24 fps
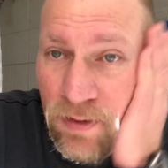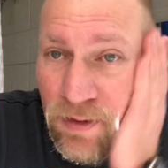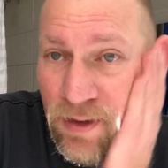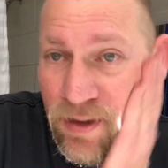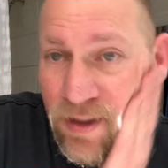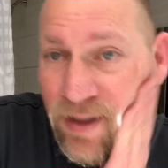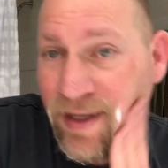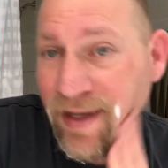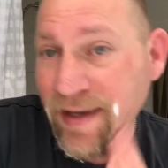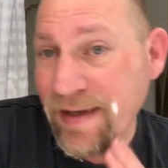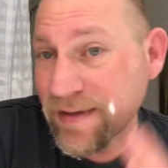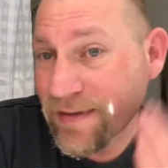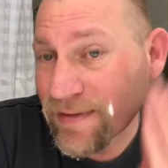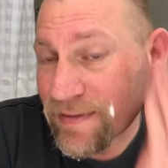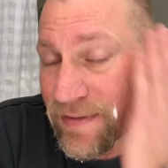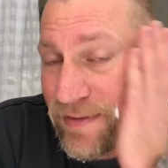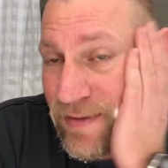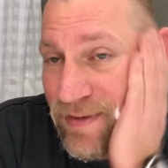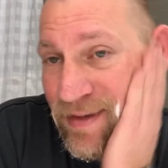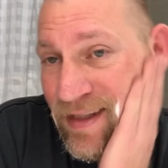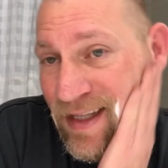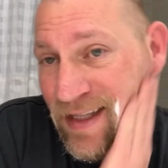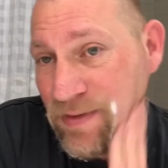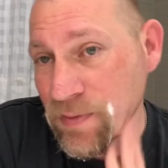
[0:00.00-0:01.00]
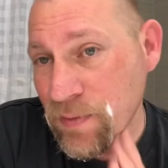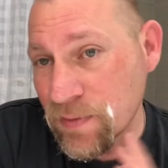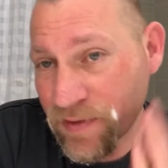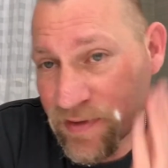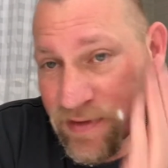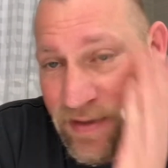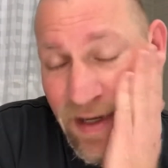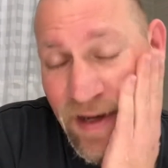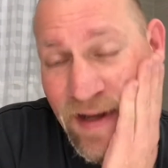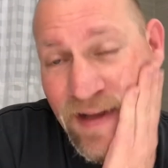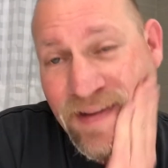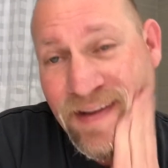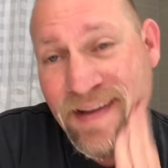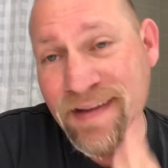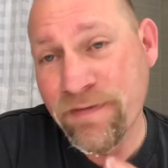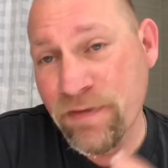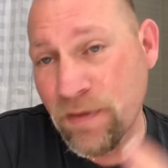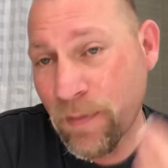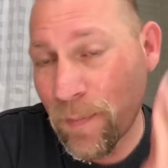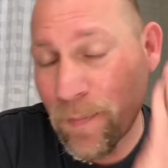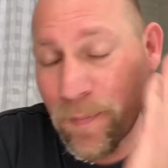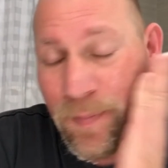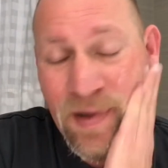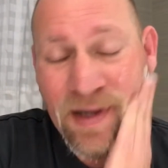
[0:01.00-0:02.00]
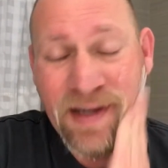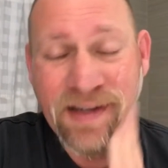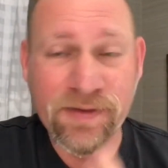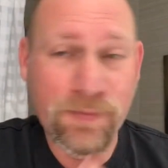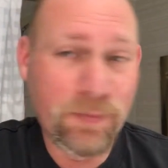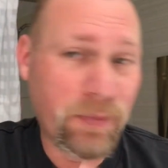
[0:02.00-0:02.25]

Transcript: Gates, that's where it's at. They have the best